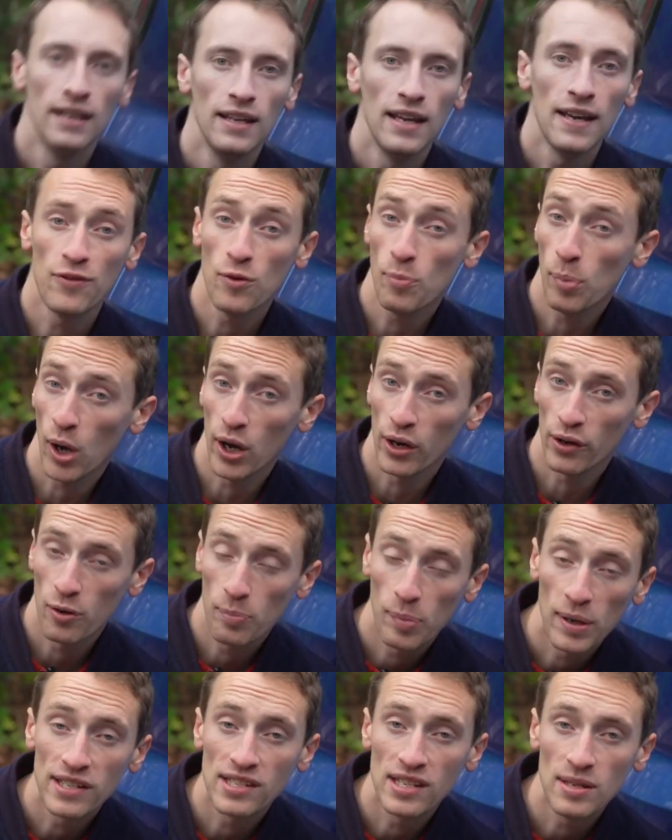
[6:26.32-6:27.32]
If you're buying on
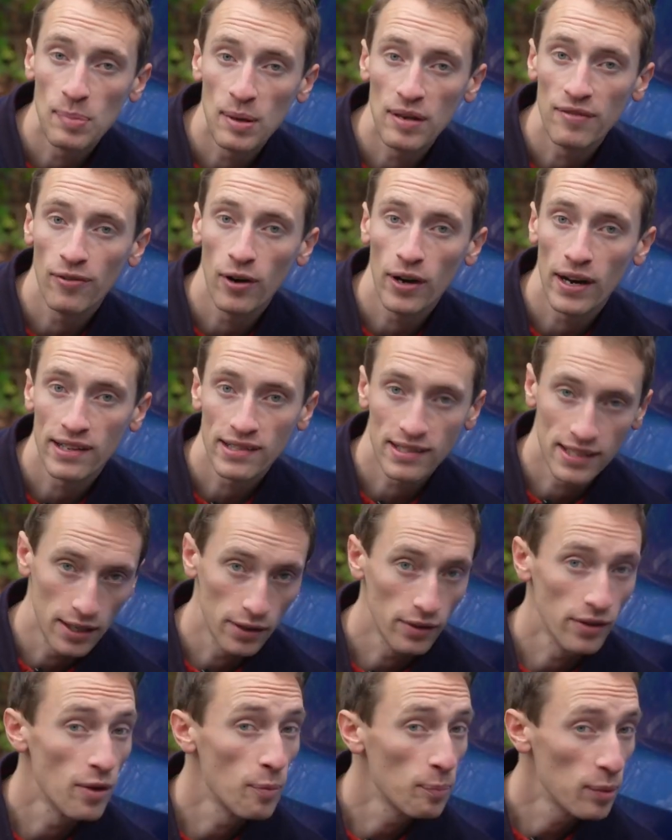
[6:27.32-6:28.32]
a PCP finance
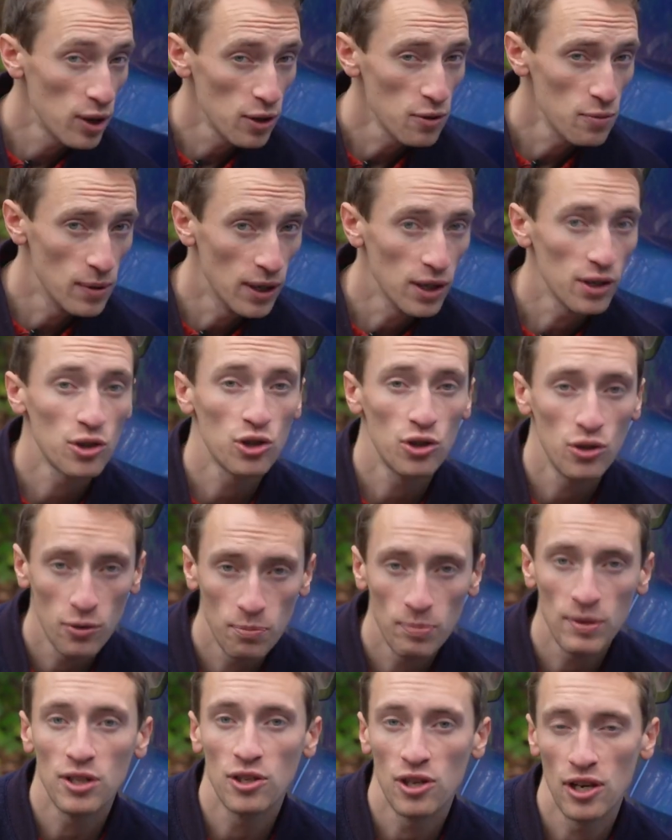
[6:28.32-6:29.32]
deal, then the Puma
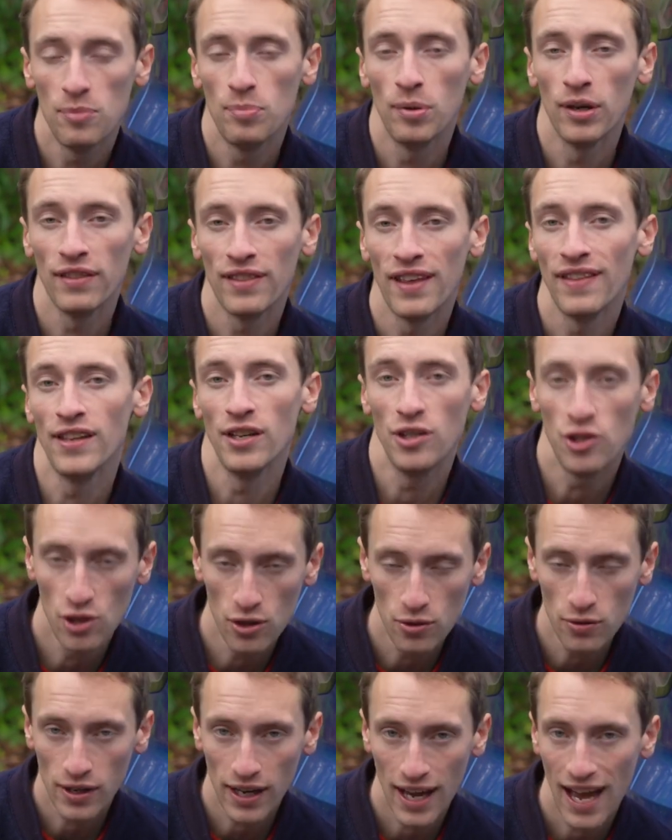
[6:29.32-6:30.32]
should be cheaper than the
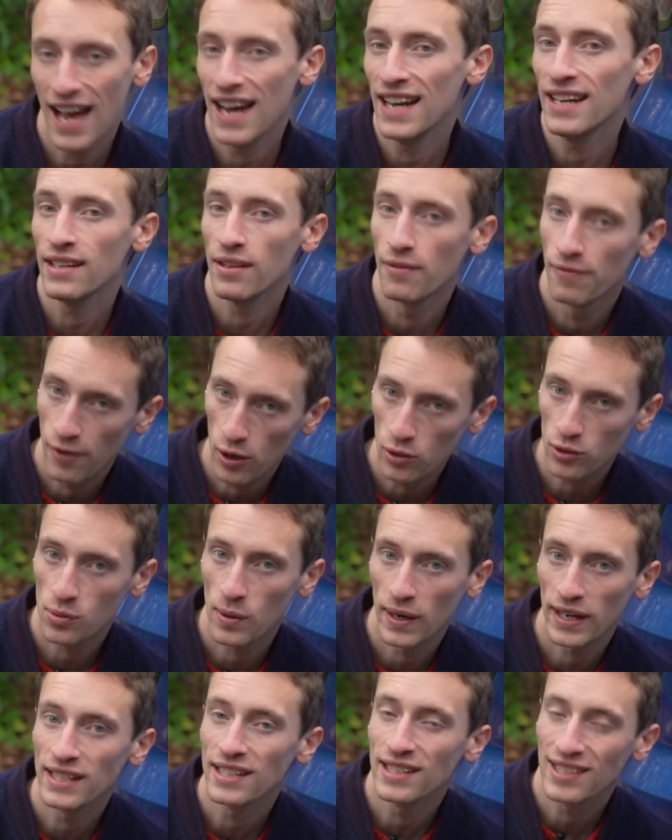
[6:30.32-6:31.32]
Duke and the
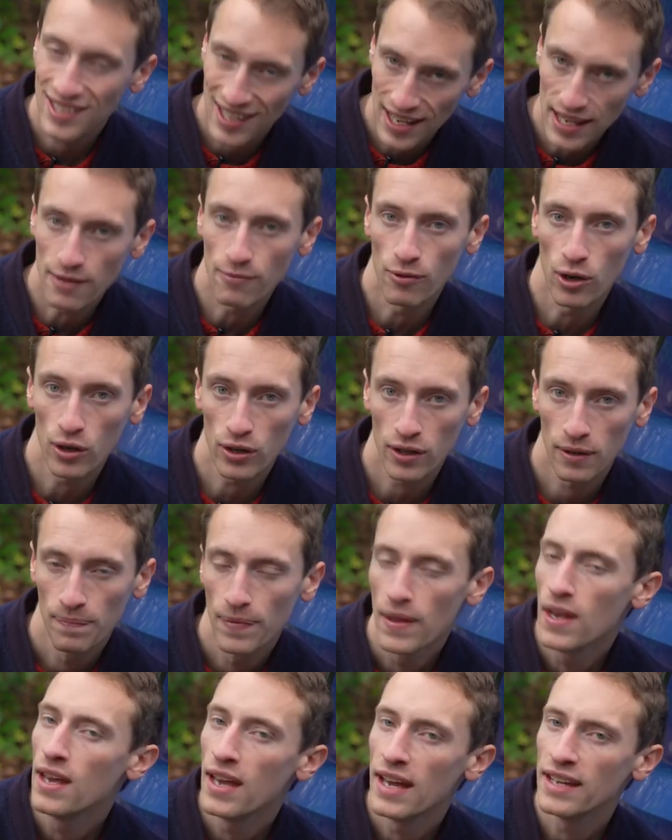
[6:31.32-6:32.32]
Volkswagen T-Roc.
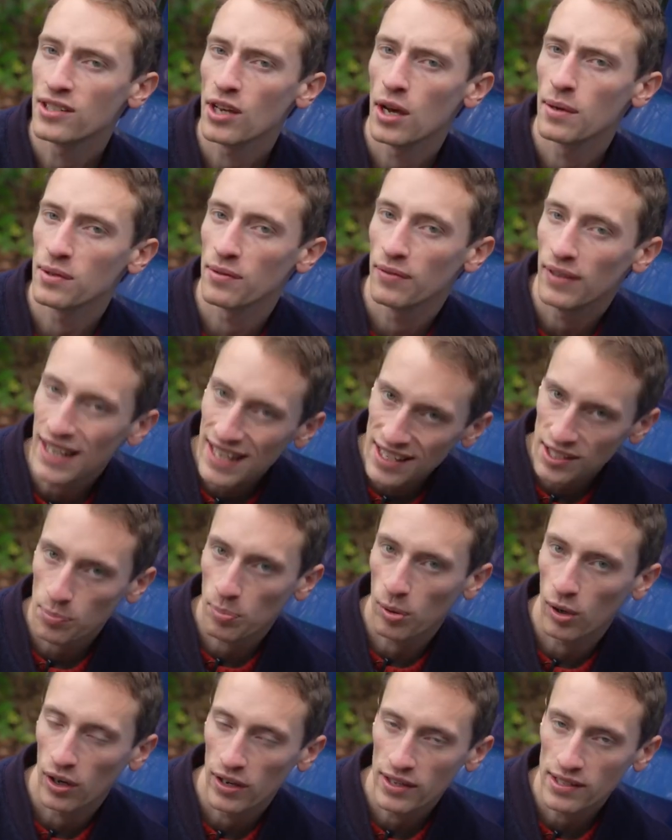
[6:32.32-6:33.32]
In terms of
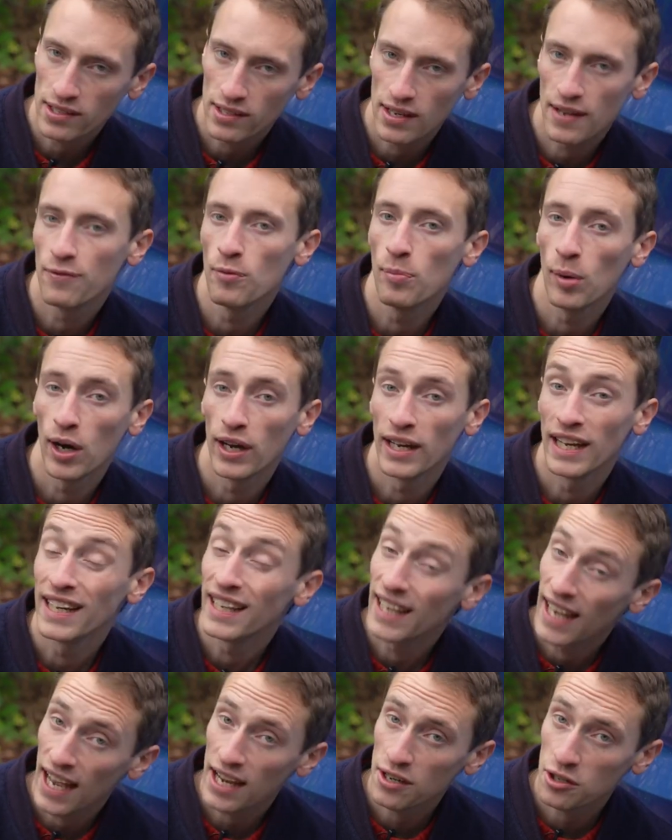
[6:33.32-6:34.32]
list price, if you're buying in
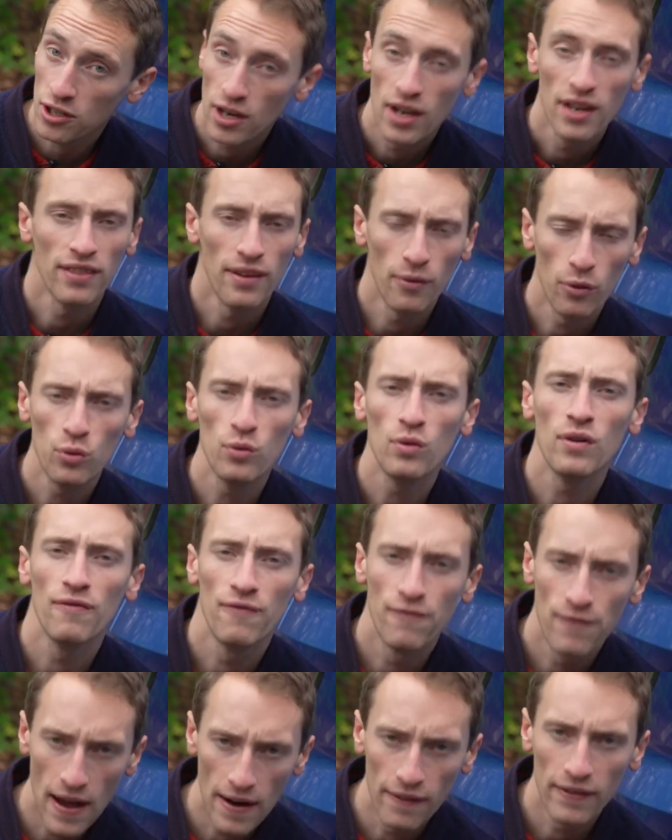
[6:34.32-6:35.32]
cash, they're all
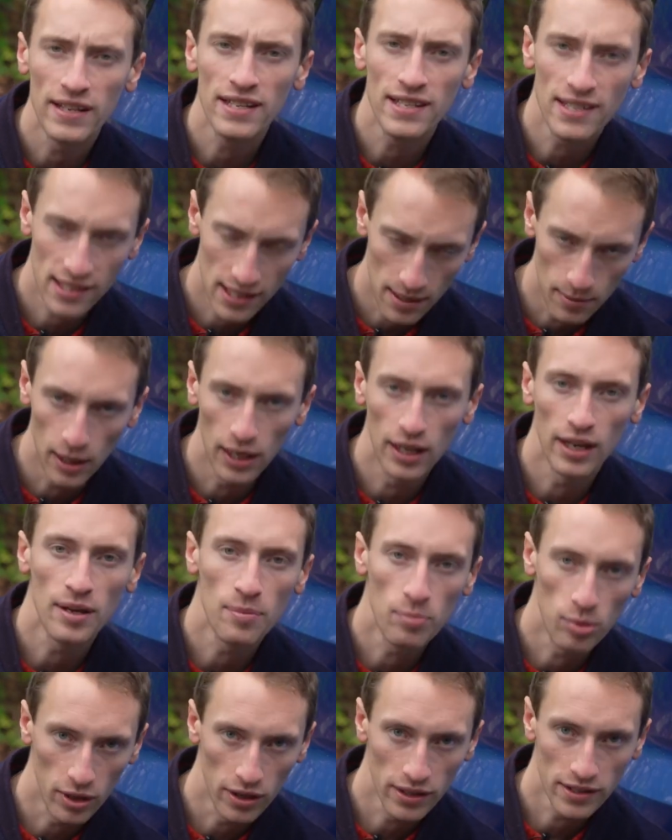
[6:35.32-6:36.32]
very
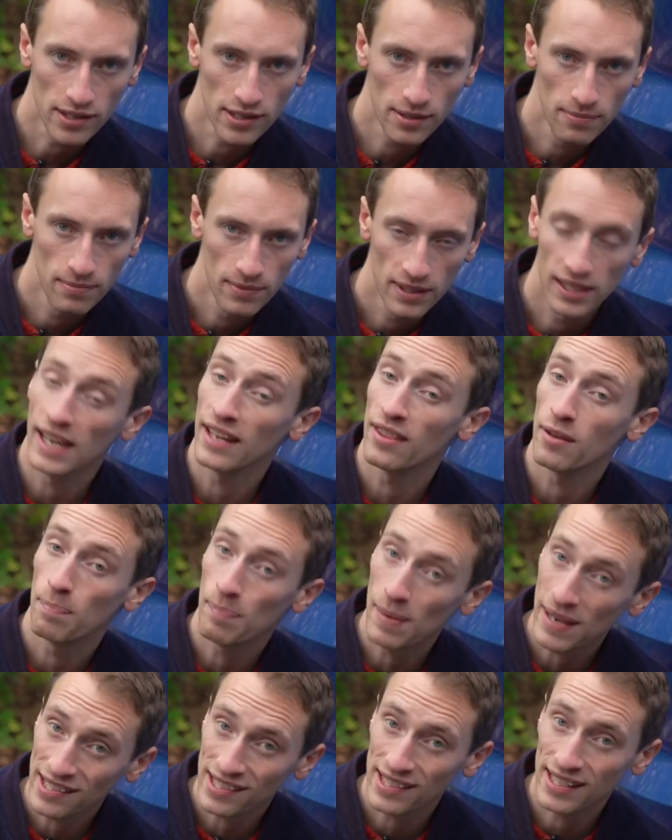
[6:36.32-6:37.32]
similarly priced. To get the
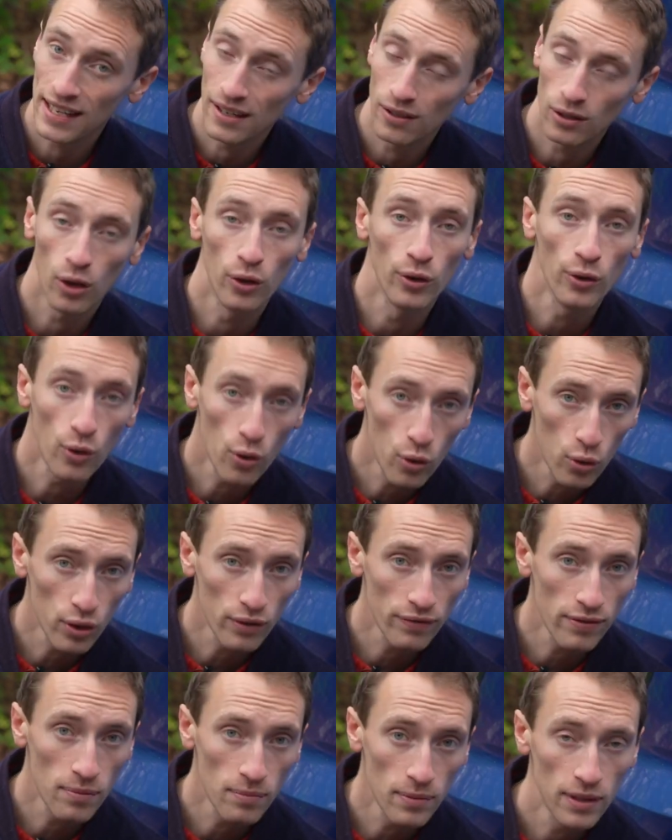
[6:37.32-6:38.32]
best deal on all
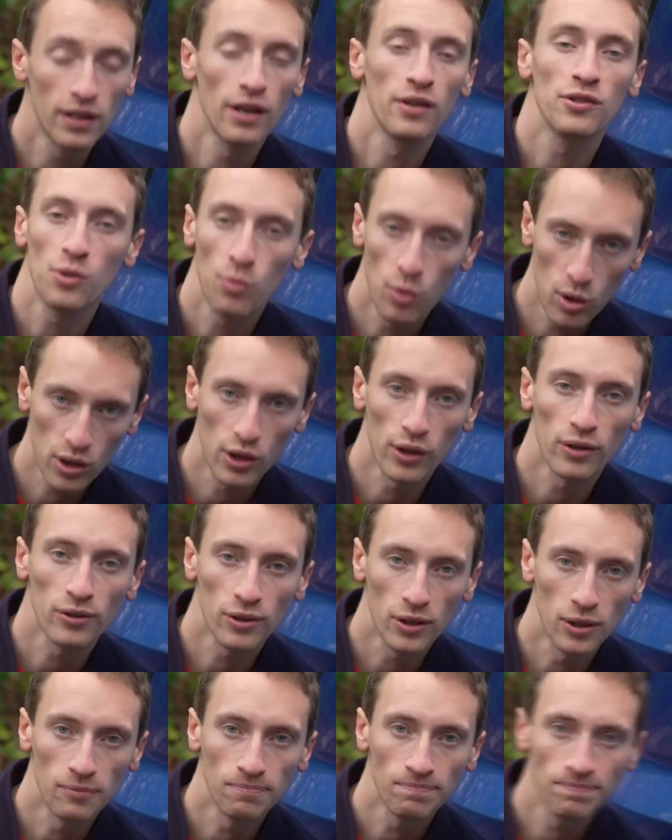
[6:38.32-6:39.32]
of them, go to
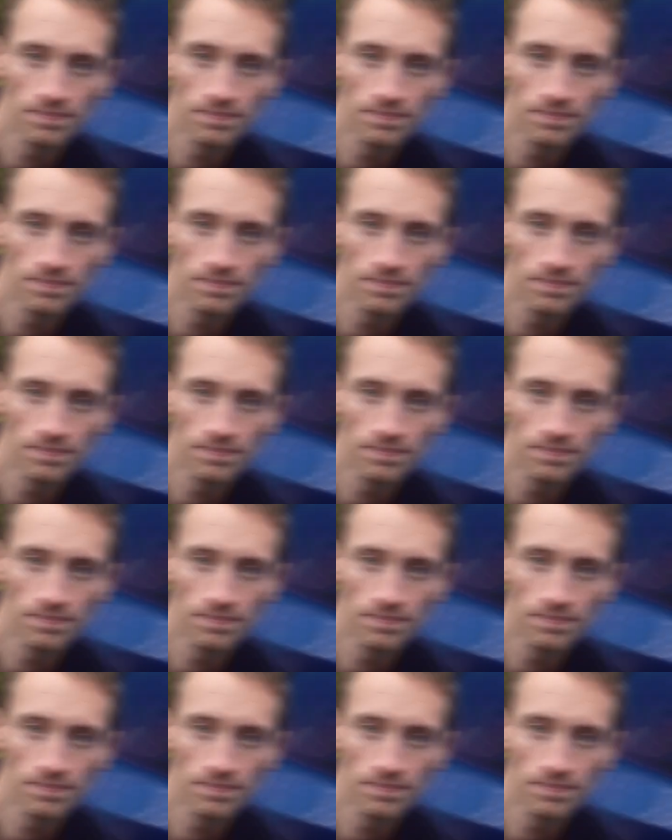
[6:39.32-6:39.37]
whatcar.com.